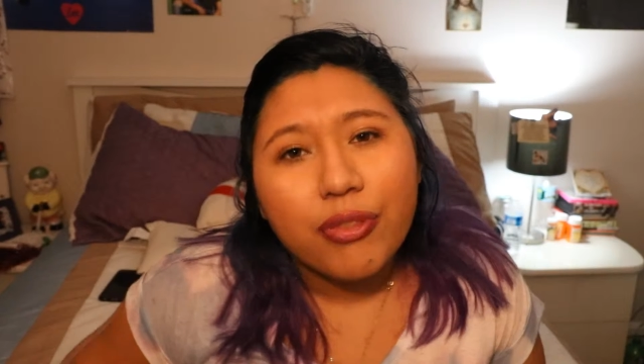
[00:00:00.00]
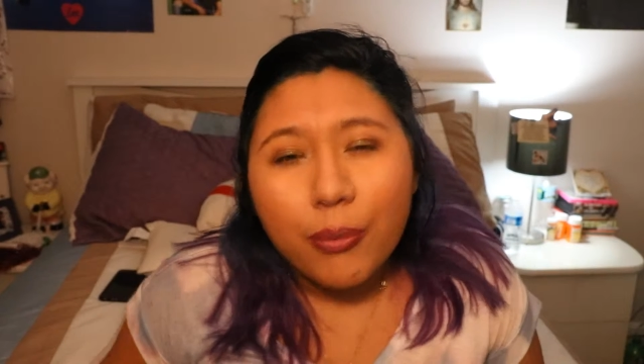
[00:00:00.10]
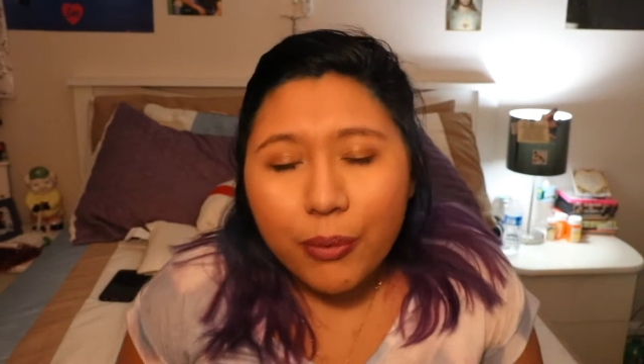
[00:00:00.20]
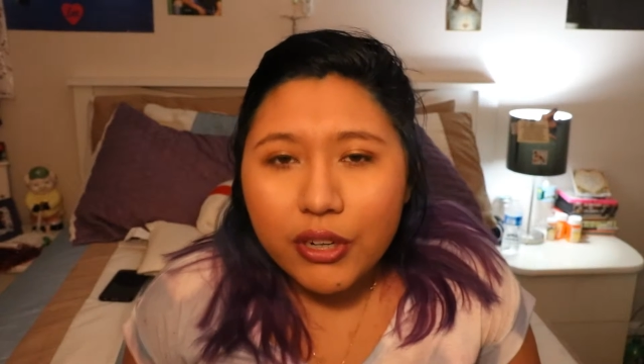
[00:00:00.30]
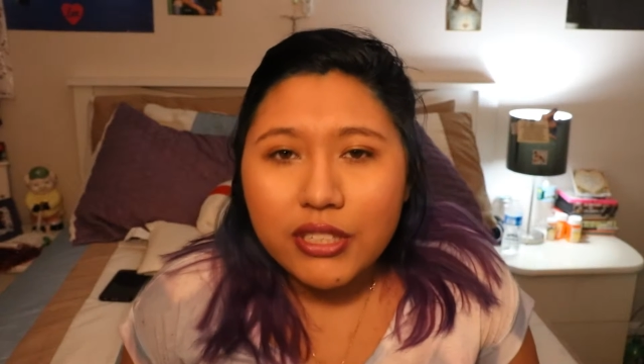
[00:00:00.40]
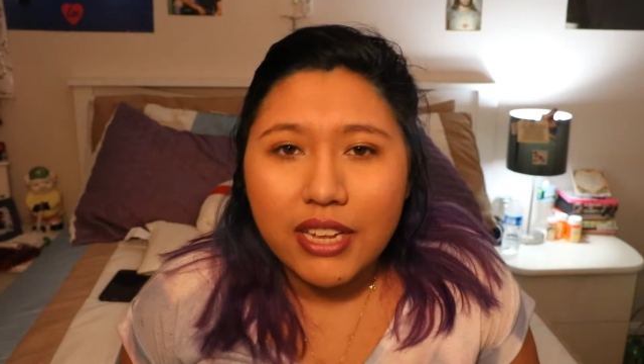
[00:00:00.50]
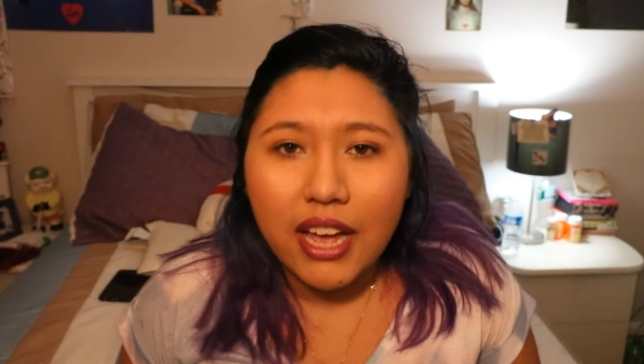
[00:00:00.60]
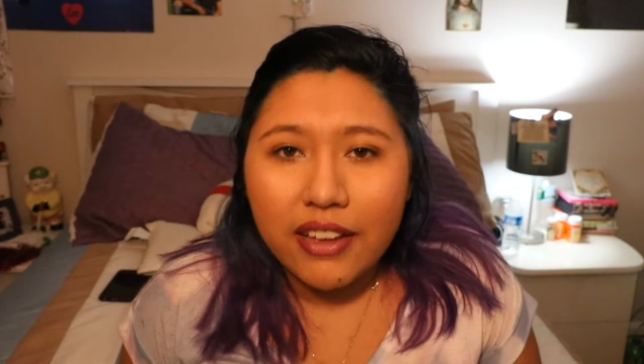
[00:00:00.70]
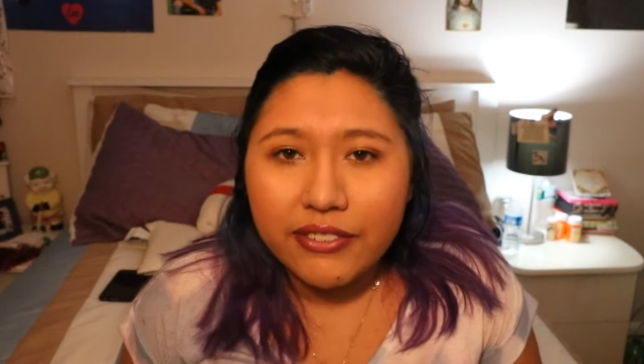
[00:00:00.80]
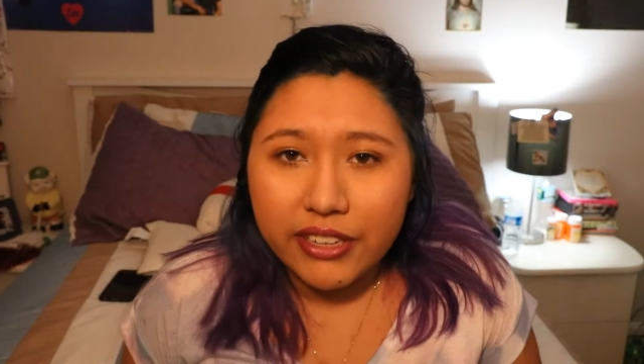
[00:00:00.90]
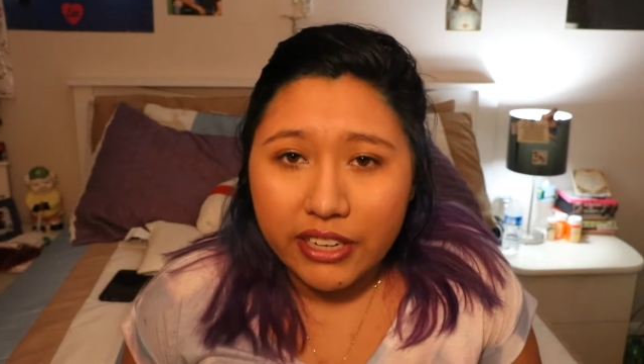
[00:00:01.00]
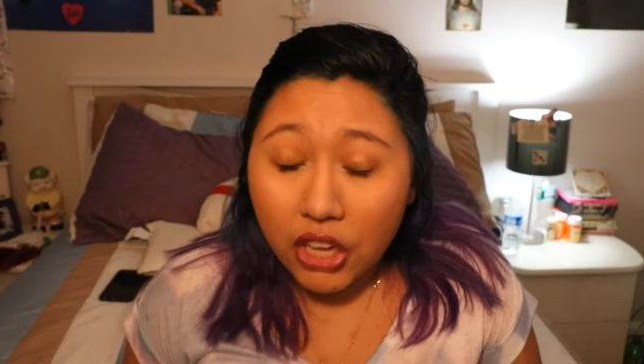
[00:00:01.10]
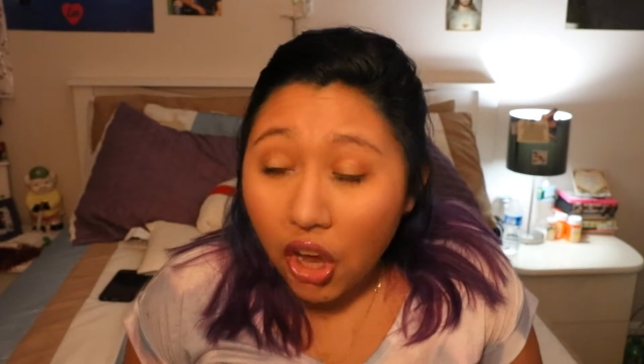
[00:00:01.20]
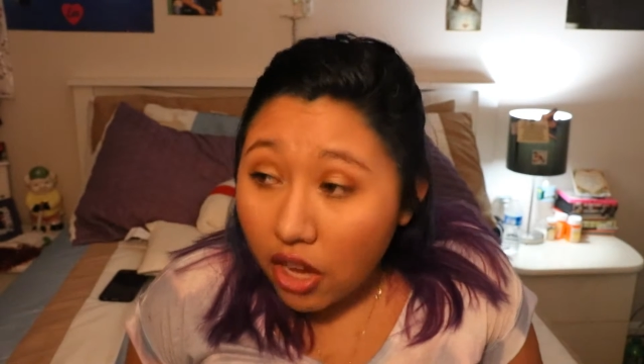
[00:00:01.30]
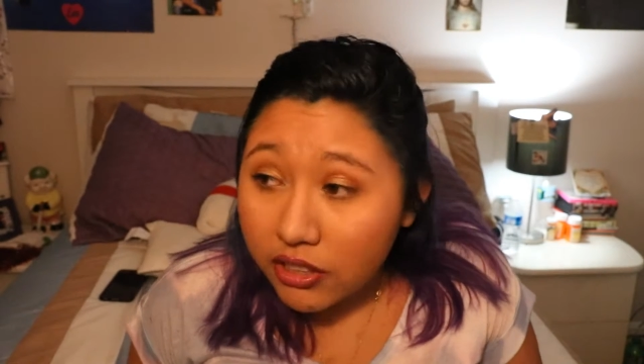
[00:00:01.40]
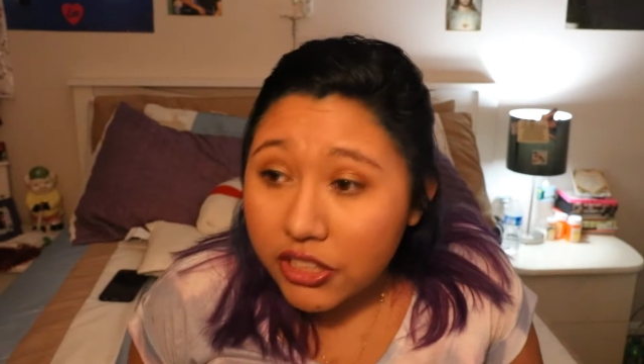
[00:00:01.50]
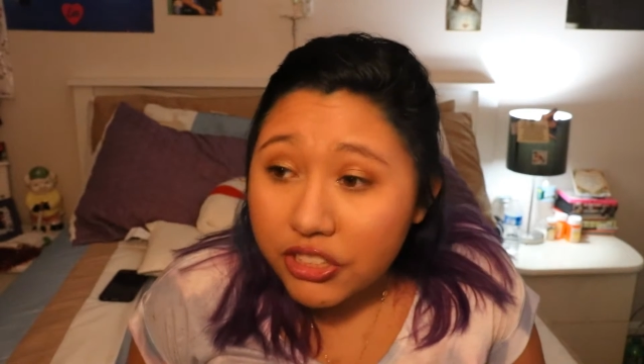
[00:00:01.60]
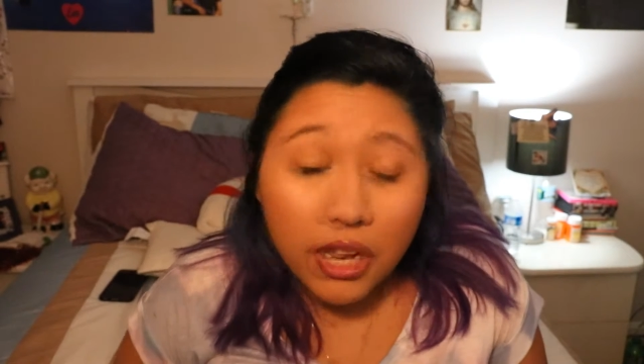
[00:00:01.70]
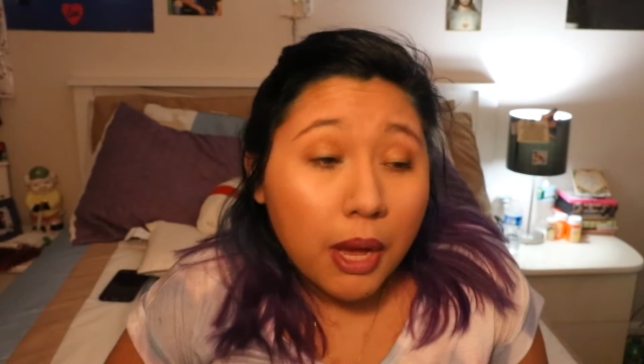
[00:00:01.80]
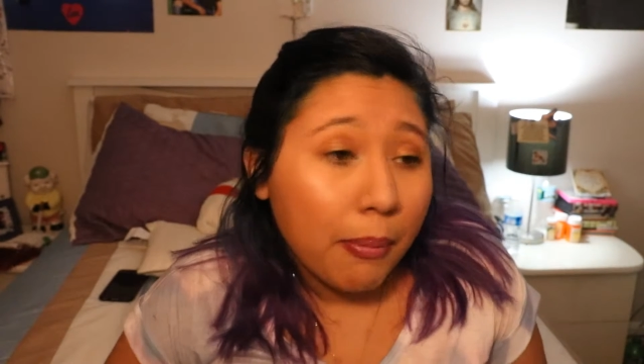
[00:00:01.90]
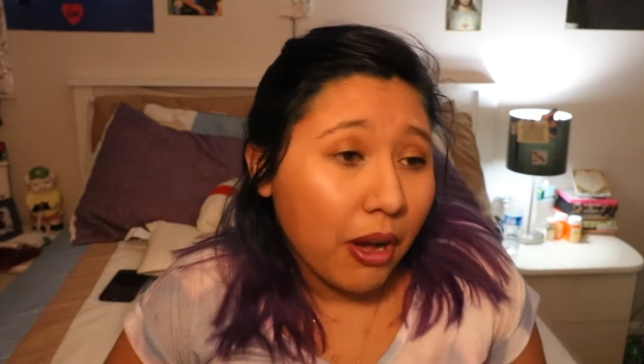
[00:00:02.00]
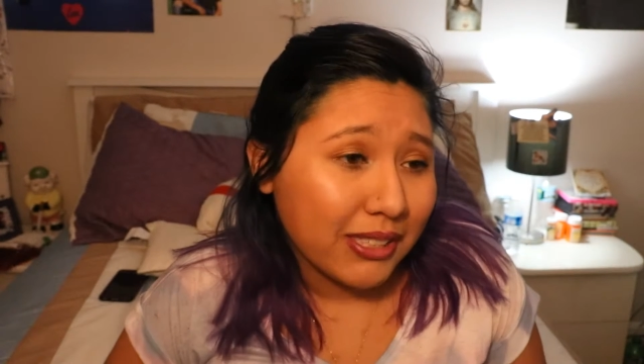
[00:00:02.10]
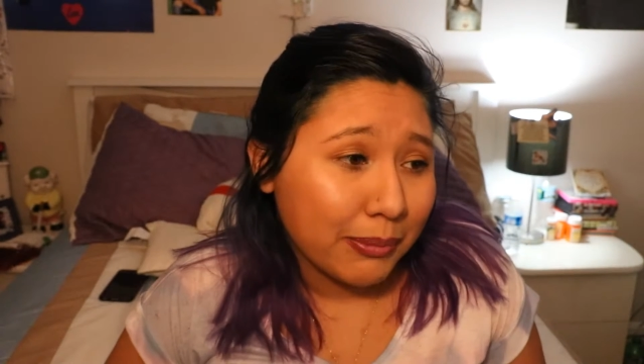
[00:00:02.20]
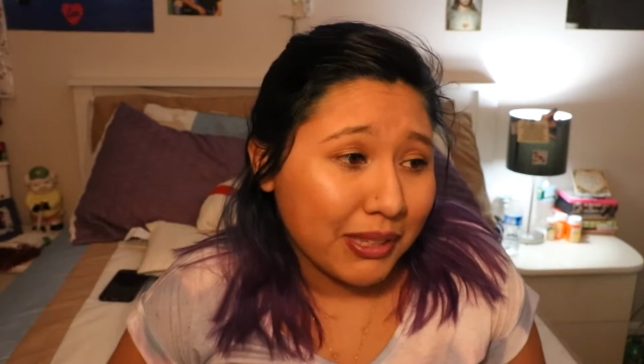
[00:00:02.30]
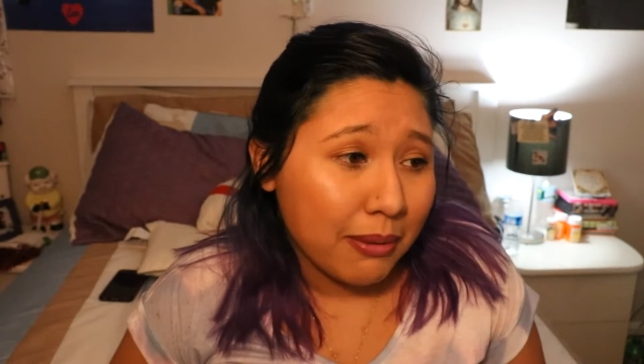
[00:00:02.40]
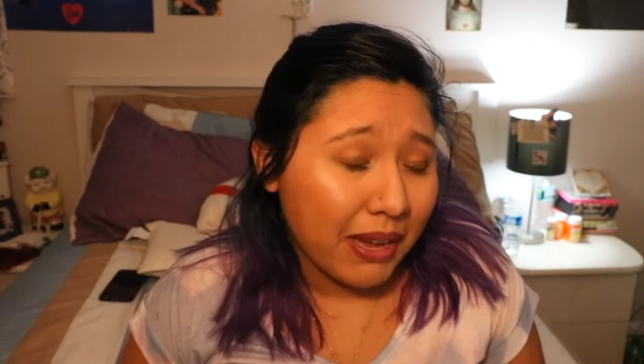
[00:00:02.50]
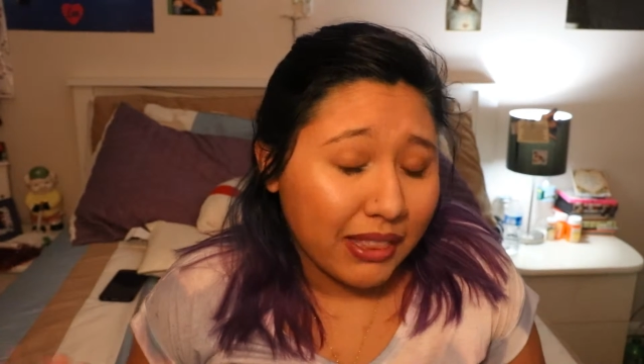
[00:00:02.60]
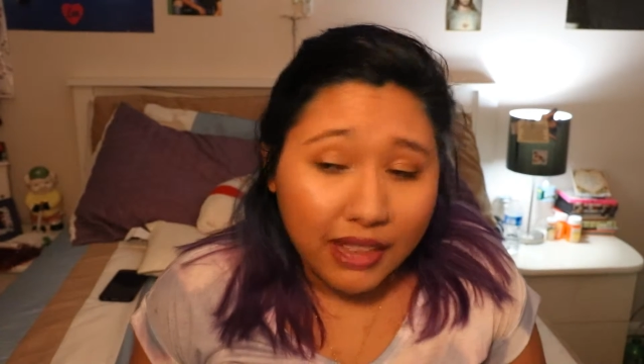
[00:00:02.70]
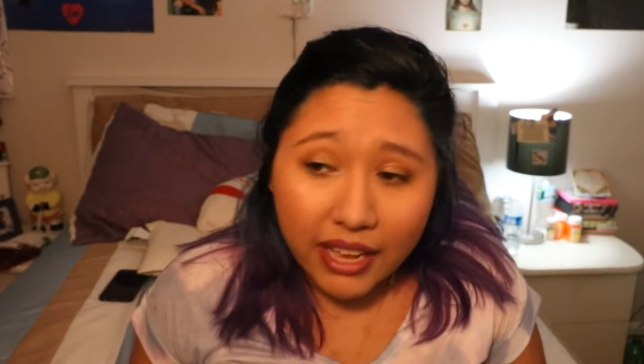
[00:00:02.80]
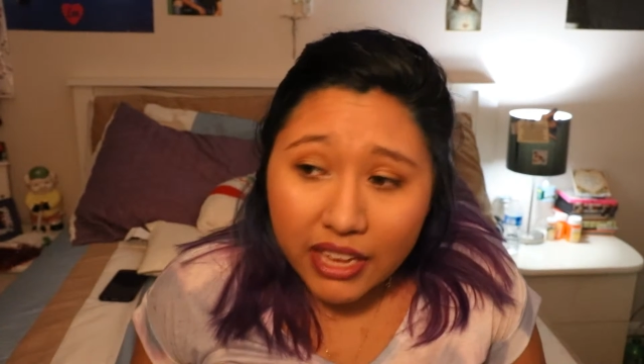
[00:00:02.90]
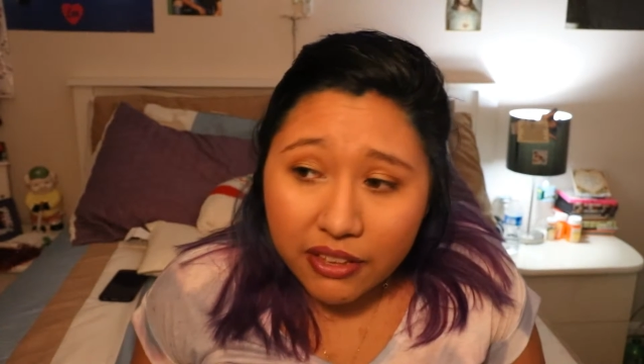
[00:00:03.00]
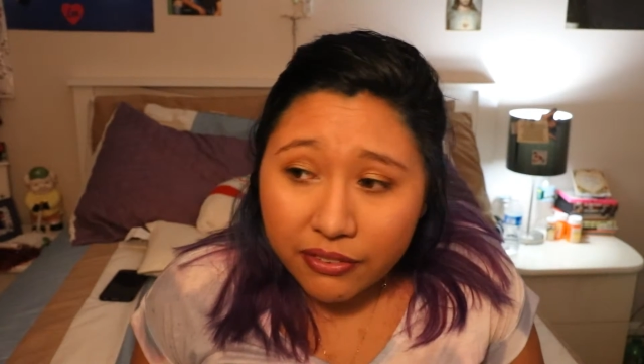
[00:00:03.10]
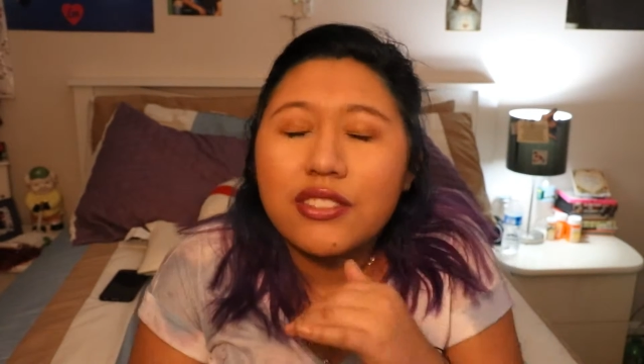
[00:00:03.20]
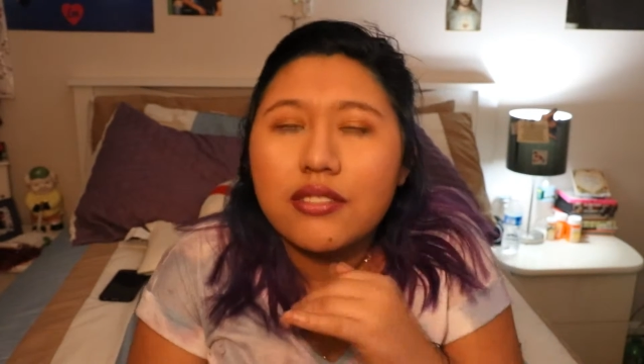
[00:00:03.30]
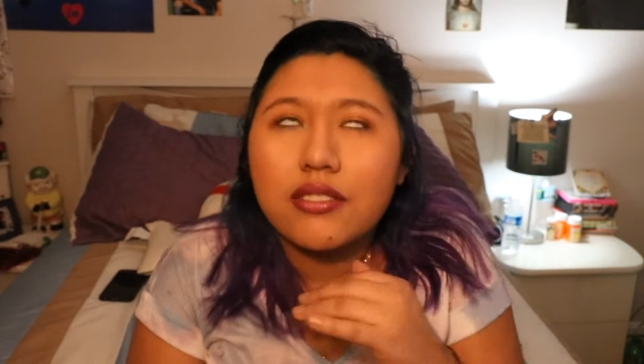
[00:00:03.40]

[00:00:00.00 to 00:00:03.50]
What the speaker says: The worst I've done in college, possibly my life.